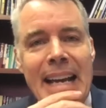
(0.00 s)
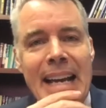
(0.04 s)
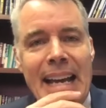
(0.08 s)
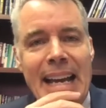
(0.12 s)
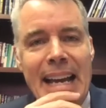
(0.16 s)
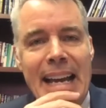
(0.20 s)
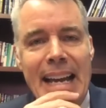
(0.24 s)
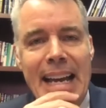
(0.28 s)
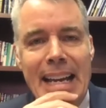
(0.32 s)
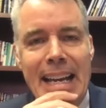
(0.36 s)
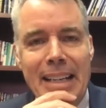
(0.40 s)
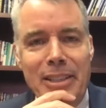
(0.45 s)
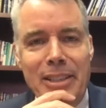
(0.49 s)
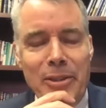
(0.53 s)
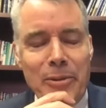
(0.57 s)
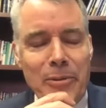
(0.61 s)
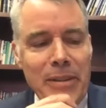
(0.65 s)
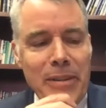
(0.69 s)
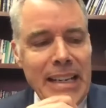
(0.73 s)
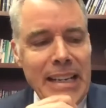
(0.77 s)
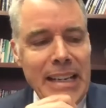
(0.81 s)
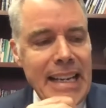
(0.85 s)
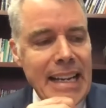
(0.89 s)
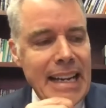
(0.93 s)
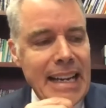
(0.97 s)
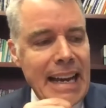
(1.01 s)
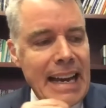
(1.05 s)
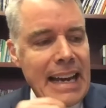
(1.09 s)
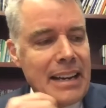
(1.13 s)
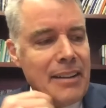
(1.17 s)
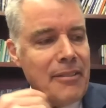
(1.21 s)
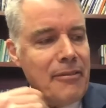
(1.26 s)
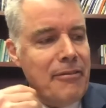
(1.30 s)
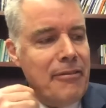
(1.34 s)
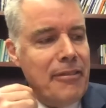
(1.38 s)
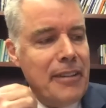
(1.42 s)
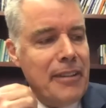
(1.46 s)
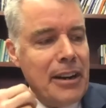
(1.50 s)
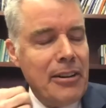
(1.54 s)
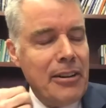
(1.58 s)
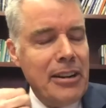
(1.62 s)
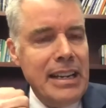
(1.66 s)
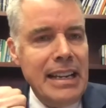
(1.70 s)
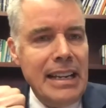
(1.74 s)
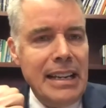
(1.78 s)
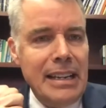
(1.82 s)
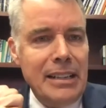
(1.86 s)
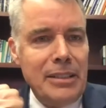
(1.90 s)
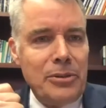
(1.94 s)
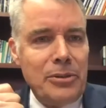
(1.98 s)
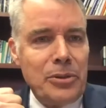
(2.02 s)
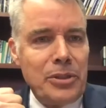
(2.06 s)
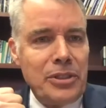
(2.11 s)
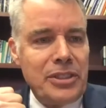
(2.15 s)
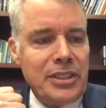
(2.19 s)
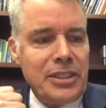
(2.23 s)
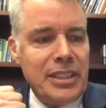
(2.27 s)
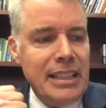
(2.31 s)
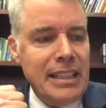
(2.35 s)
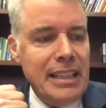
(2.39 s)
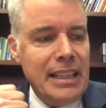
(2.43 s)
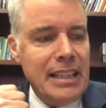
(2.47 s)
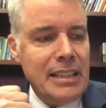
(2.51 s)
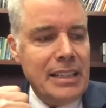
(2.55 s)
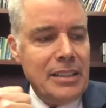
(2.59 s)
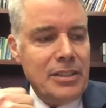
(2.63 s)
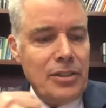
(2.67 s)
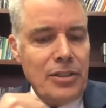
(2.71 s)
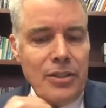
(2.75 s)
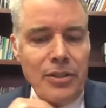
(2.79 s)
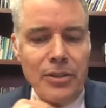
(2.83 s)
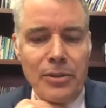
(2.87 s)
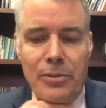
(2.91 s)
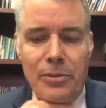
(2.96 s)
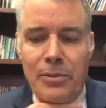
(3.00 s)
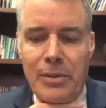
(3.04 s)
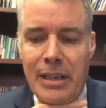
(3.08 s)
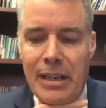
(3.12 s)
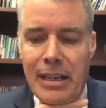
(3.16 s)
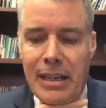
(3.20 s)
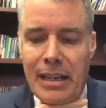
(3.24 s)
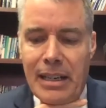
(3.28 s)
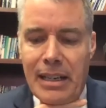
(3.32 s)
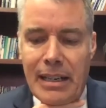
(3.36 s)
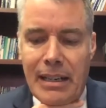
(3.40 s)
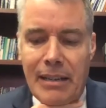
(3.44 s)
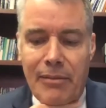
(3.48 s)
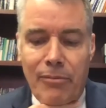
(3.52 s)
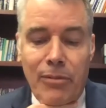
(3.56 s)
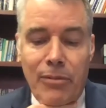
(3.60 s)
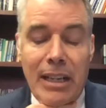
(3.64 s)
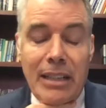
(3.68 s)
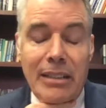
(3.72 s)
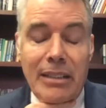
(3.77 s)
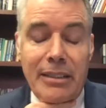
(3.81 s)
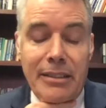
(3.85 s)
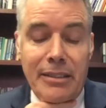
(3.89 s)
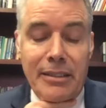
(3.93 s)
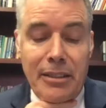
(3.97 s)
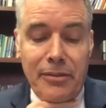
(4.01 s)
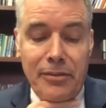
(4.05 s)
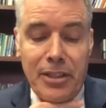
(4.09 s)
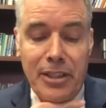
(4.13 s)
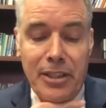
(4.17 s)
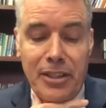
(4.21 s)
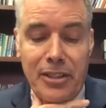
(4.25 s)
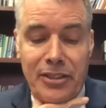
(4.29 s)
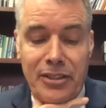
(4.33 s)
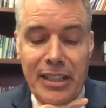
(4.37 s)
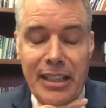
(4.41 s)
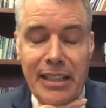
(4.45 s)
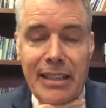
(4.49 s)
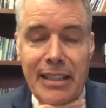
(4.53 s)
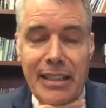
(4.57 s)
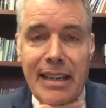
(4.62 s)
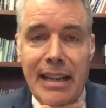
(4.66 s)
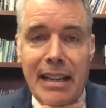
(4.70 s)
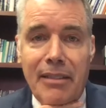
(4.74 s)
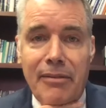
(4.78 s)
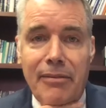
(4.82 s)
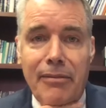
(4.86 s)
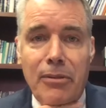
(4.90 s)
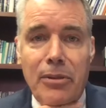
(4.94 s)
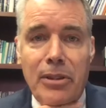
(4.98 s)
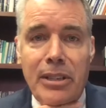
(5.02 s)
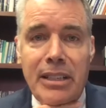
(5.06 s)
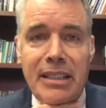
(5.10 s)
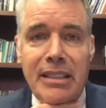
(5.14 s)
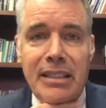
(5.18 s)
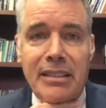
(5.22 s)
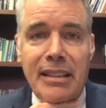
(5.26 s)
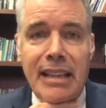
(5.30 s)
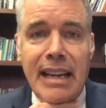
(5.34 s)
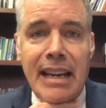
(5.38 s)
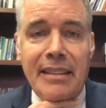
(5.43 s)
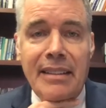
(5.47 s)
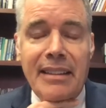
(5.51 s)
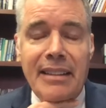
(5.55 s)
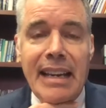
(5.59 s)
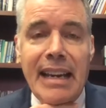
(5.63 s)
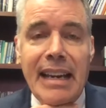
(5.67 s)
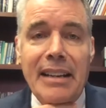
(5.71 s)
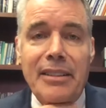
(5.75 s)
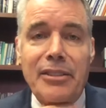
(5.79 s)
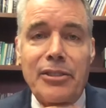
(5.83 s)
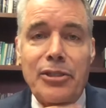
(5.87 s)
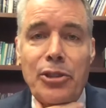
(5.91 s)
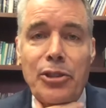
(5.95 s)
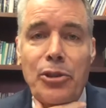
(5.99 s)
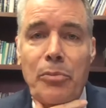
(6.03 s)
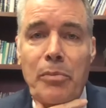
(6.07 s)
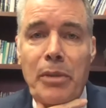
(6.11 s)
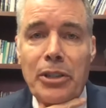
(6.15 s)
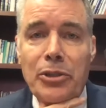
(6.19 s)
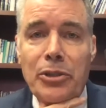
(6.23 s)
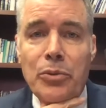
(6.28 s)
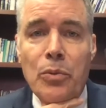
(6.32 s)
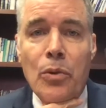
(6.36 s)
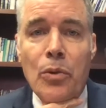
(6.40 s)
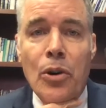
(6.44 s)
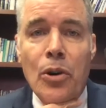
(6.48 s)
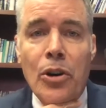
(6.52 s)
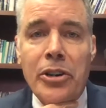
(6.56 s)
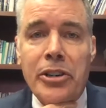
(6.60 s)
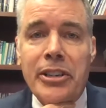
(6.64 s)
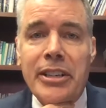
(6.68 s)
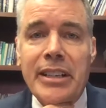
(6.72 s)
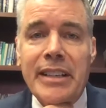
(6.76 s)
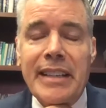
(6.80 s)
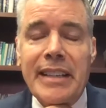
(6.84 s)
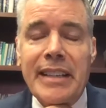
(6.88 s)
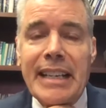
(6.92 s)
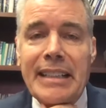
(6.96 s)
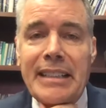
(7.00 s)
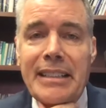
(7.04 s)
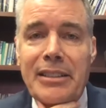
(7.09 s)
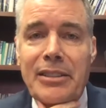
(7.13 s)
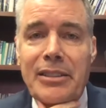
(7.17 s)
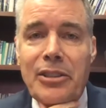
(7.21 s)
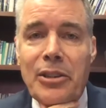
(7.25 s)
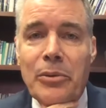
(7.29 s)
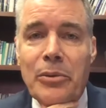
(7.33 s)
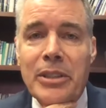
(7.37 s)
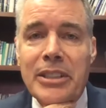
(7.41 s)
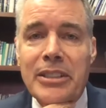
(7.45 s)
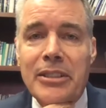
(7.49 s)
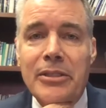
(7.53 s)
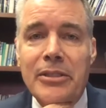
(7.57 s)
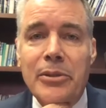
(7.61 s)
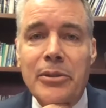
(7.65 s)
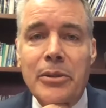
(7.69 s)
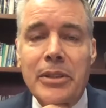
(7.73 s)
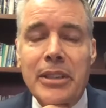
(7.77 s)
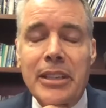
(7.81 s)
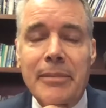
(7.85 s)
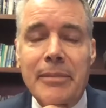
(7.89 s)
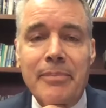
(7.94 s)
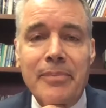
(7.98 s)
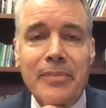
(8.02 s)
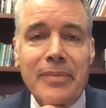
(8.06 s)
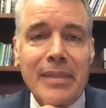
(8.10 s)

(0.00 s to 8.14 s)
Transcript: And Eureka had a very interesting issue uh, relative to the state of California in that they had too much water and they didn't know what to do with it.